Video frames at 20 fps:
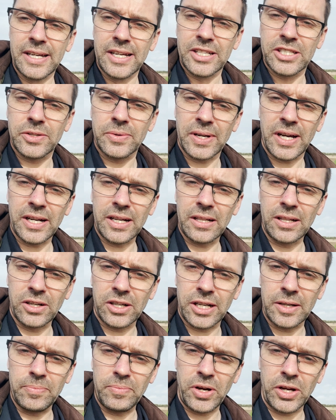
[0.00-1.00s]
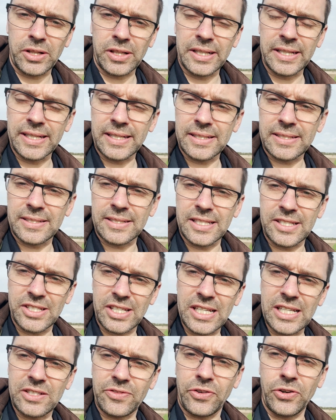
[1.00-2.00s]
So we're going to look at modelling
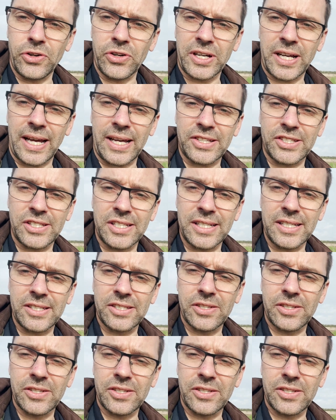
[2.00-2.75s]
disease forecasting.